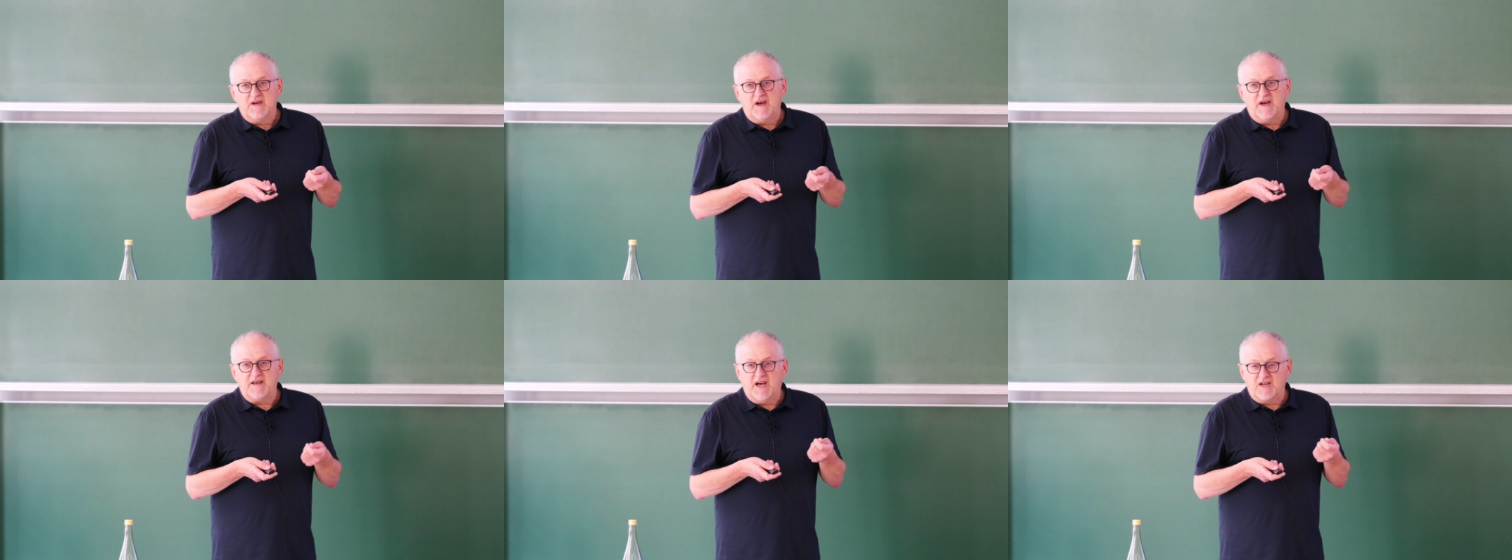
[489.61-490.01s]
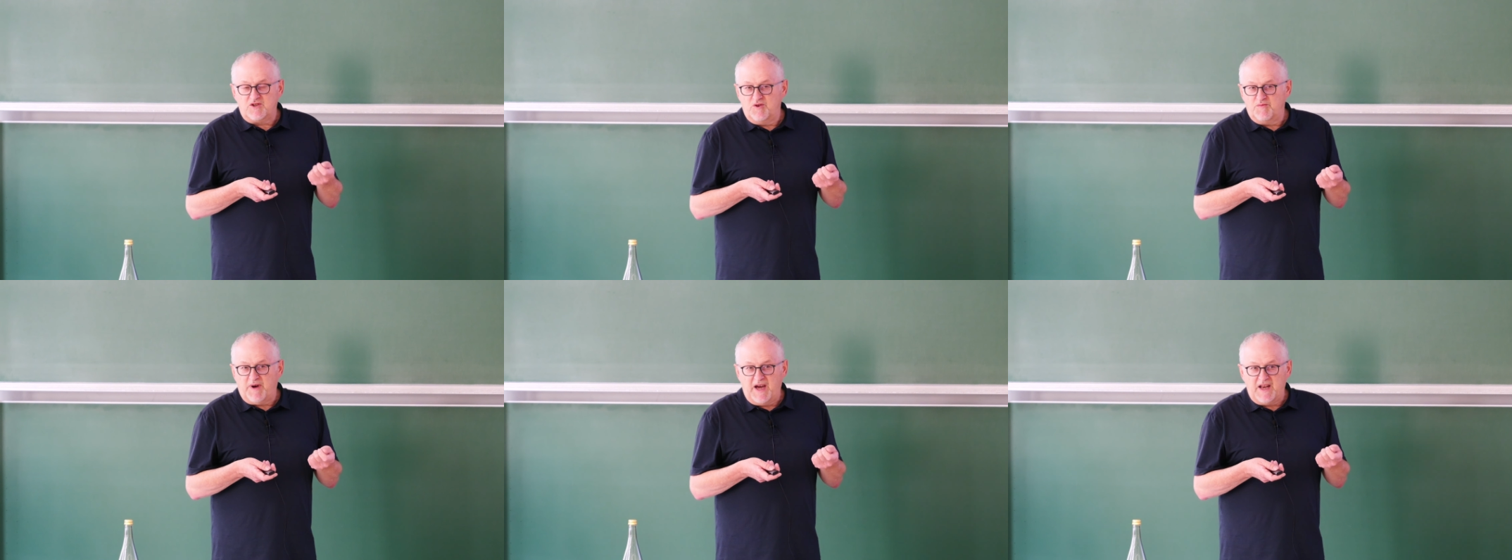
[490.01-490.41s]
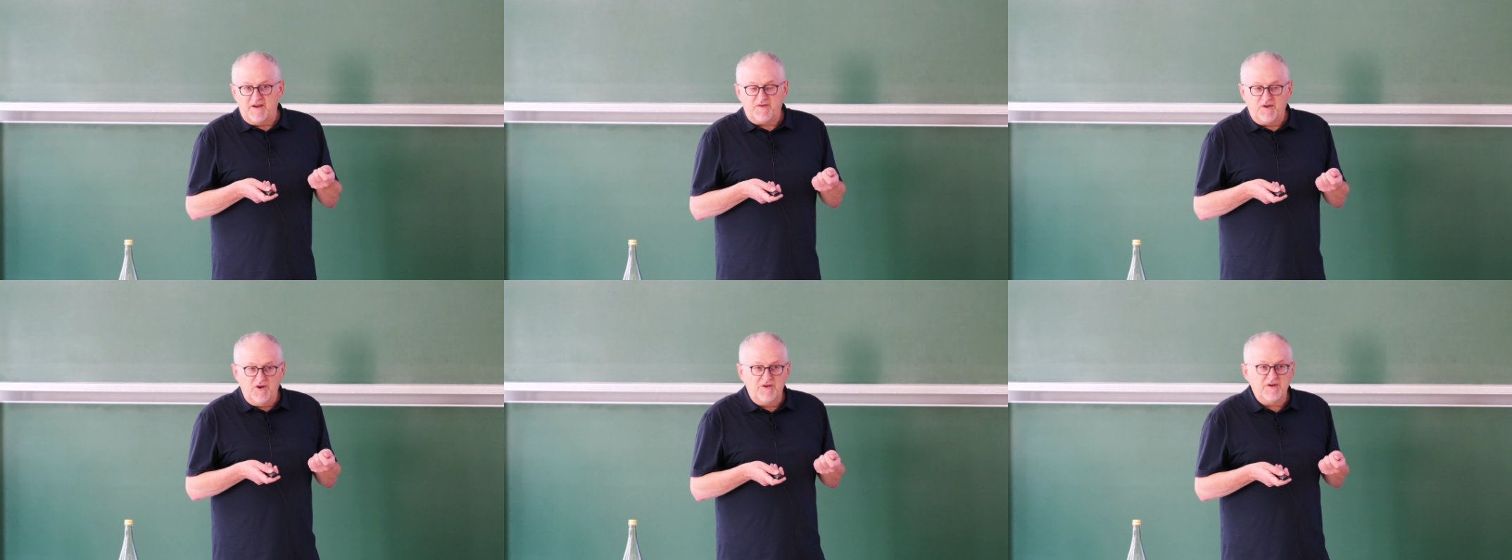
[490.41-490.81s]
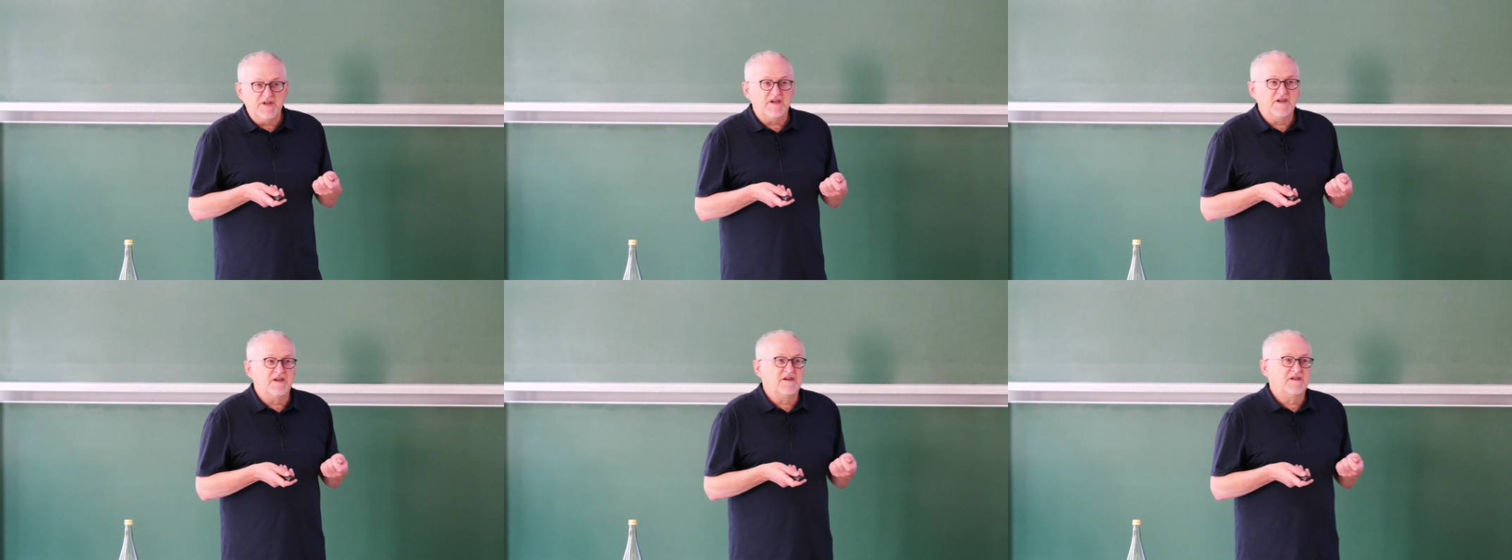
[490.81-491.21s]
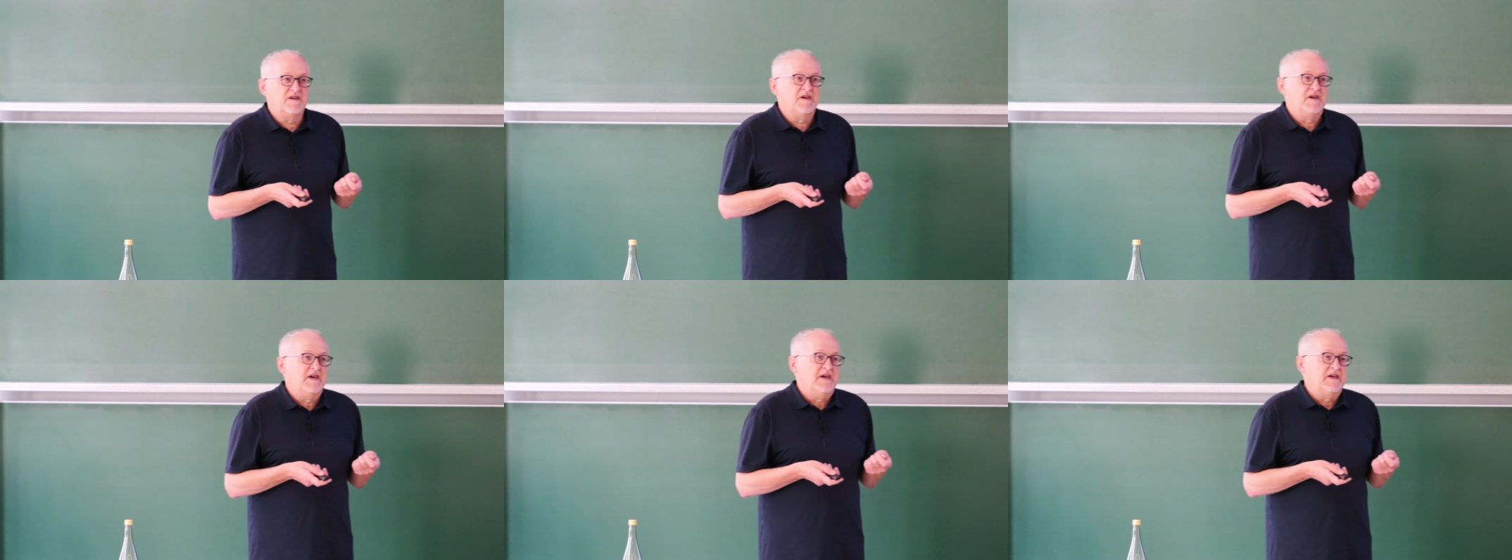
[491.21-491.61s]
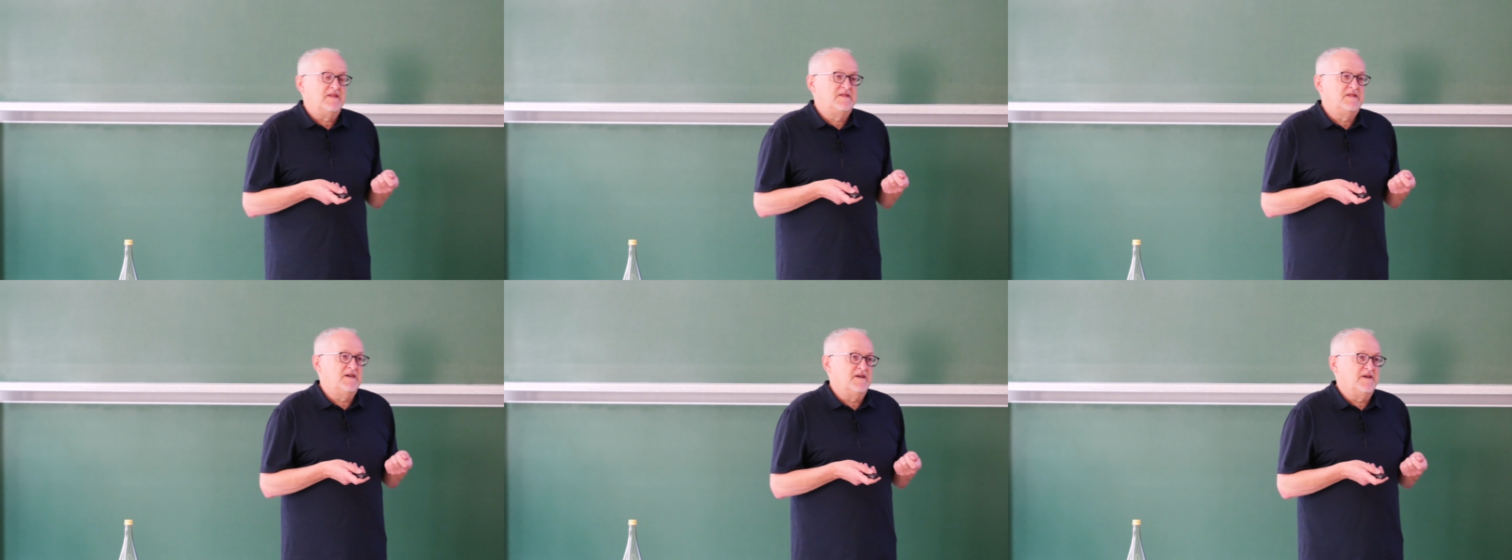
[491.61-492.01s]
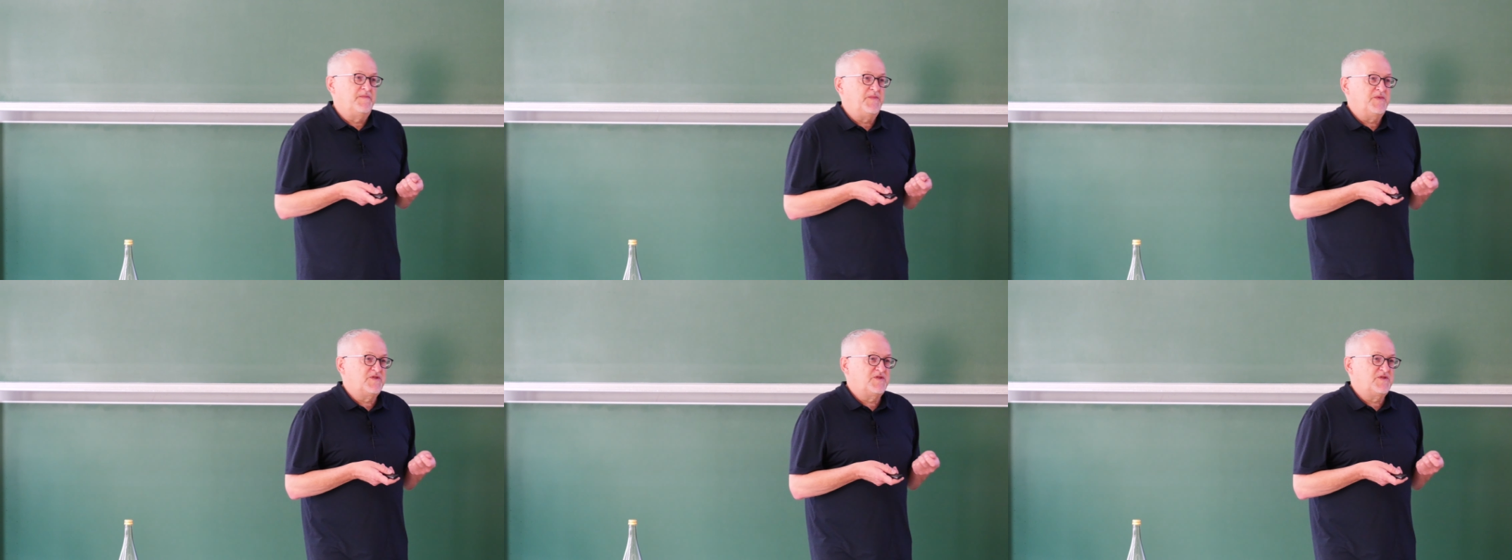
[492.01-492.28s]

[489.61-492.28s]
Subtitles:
And as you might have learned, the